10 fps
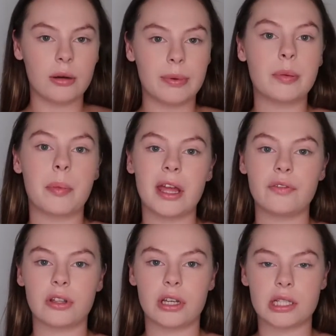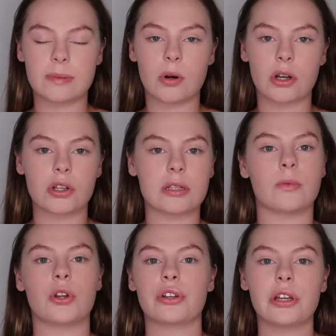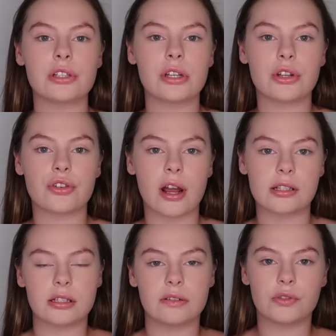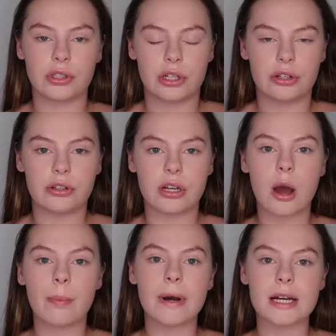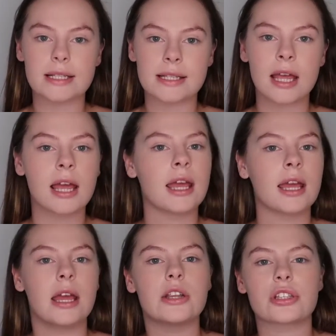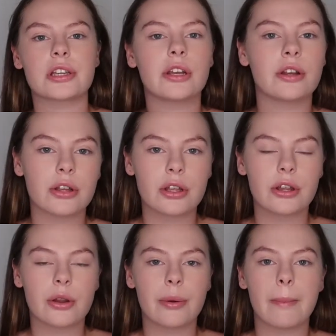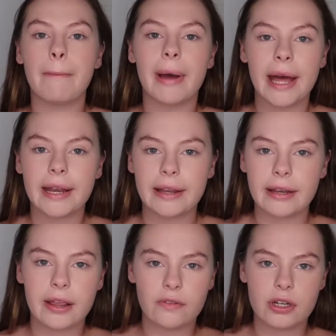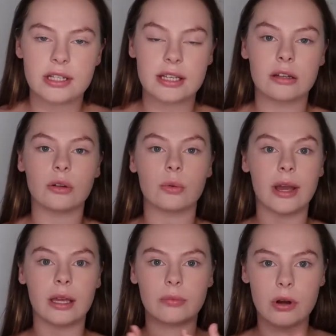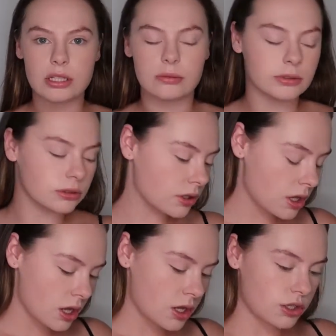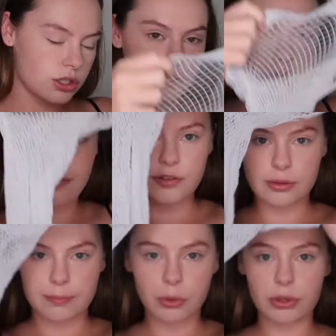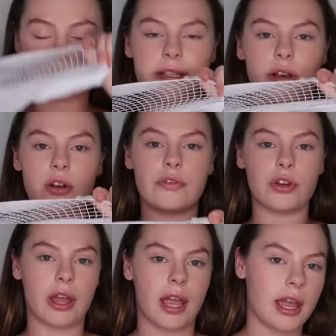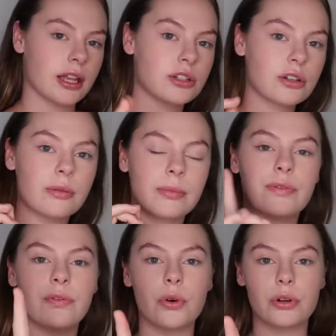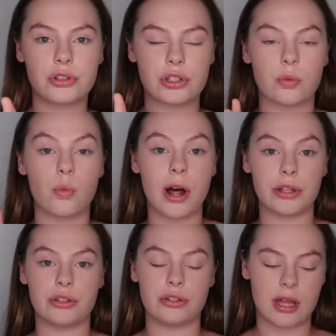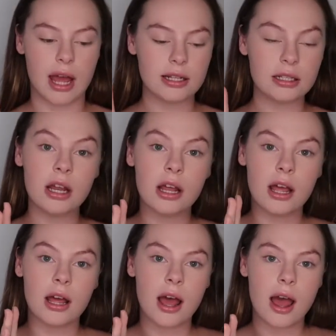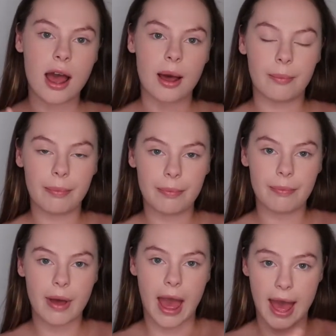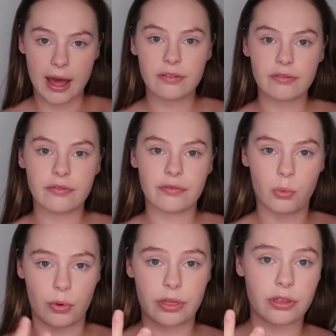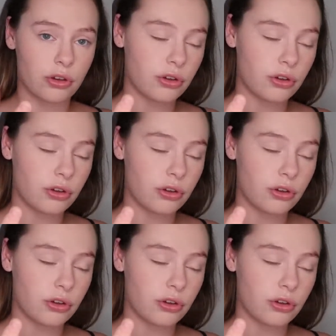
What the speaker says: Be prepared for the next part, because I'm not going to look attractive, not that I do now, but it's just going to look bad in every single way possible. So you have to pull this thing over your head before, just while you do that, have with